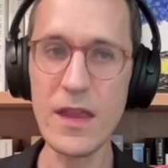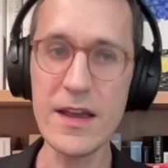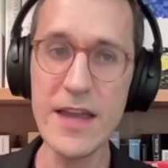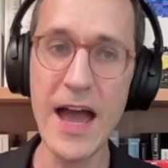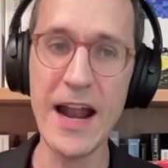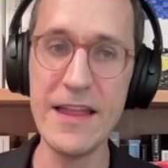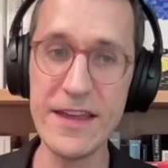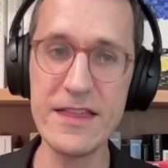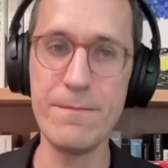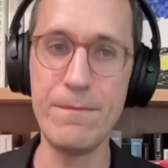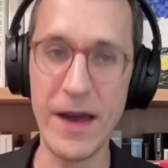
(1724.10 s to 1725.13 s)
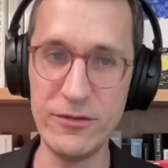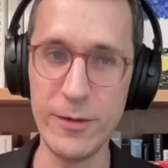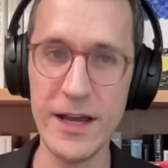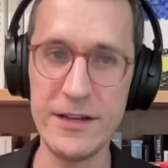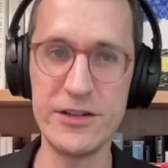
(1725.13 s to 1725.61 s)
Yeah, and I think the best
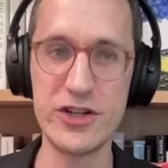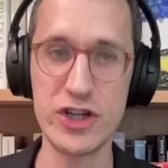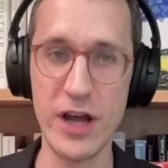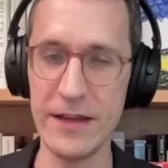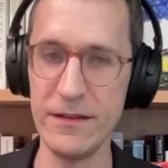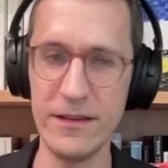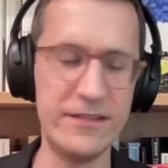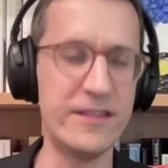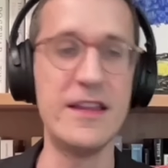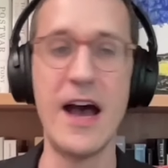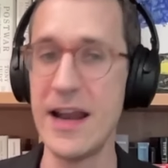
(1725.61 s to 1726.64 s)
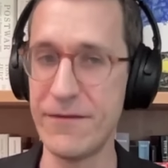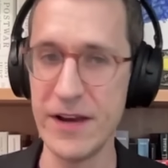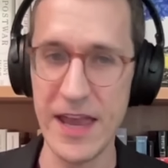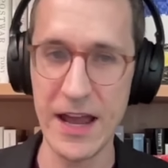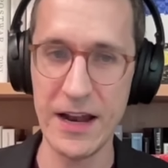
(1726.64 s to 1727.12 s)
way to listen, not every
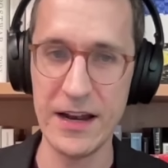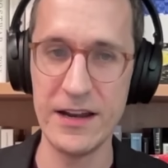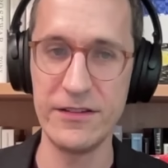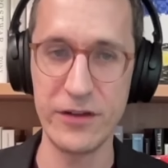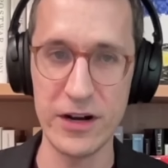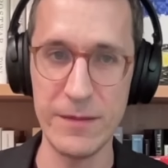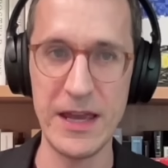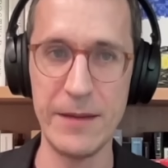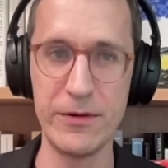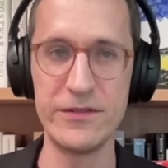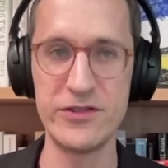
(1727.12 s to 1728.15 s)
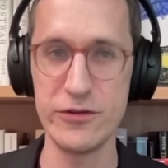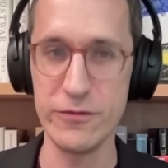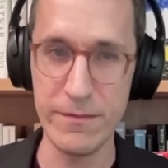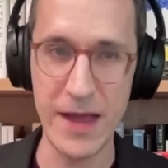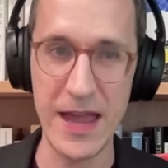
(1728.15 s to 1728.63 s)
candidate is going to be able to
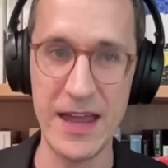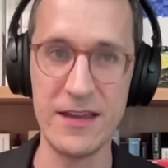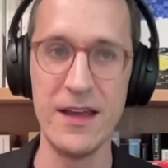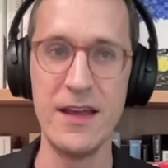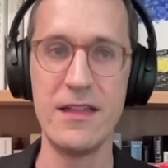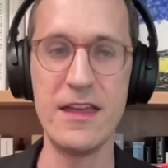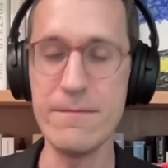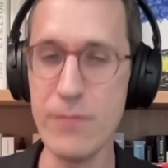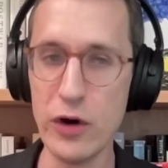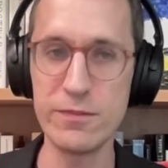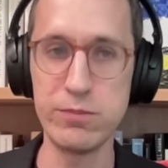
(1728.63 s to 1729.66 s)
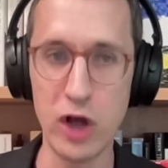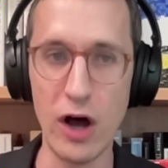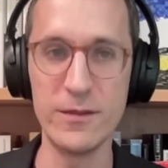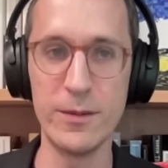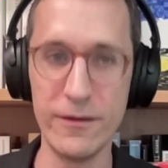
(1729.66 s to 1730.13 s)
make the most
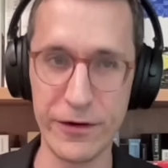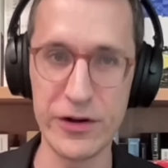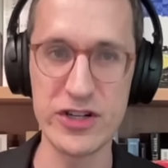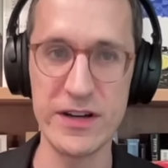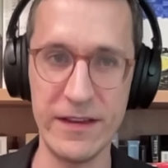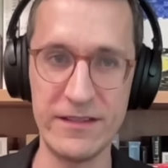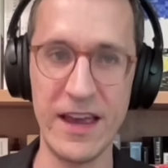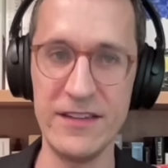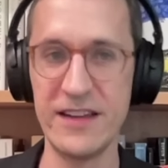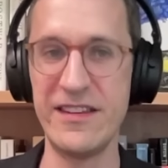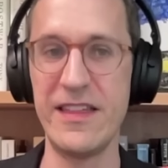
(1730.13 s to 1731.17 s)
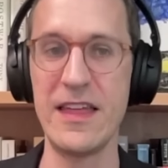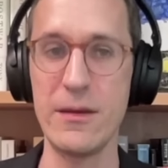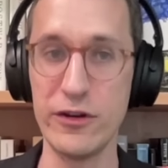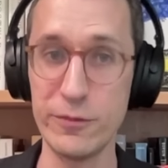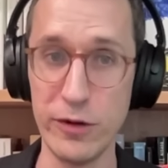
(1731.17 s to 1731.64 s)
plausible version of this case because I think the
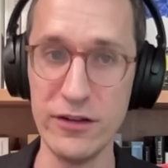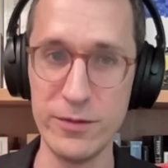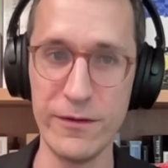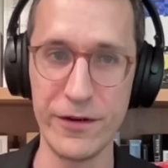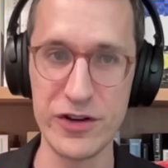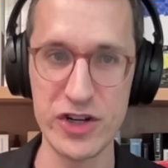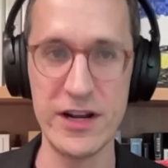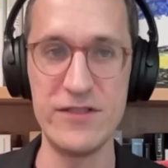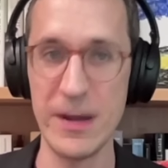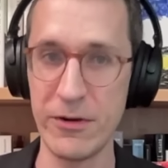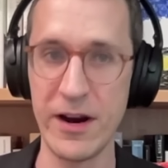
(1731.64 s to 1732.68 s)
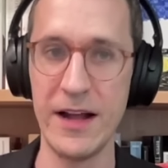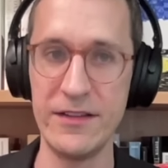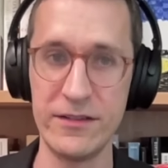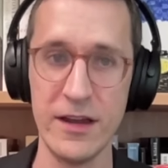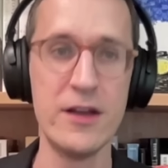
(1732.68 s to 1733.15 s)
most plausible version of
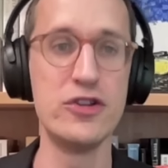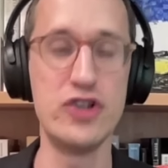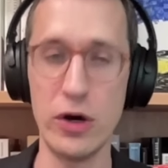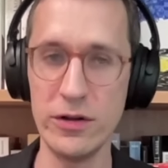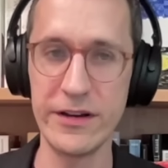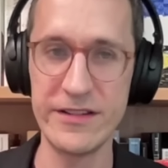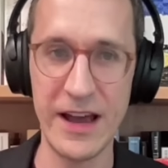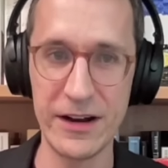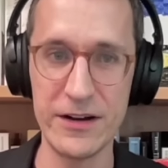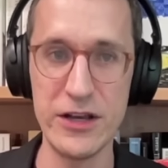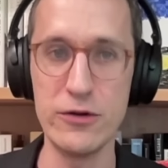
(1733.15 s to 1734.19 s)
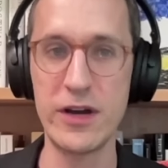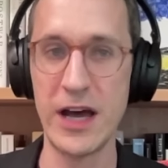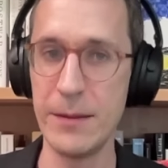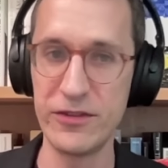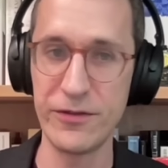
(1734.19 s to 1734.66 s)
Democrats don't look down on you
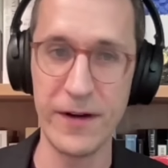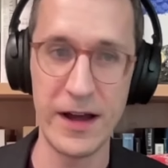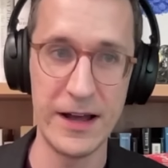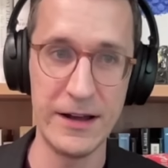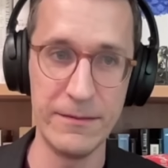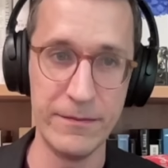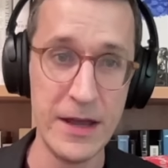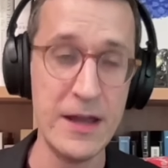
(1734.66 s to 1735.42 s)
comes from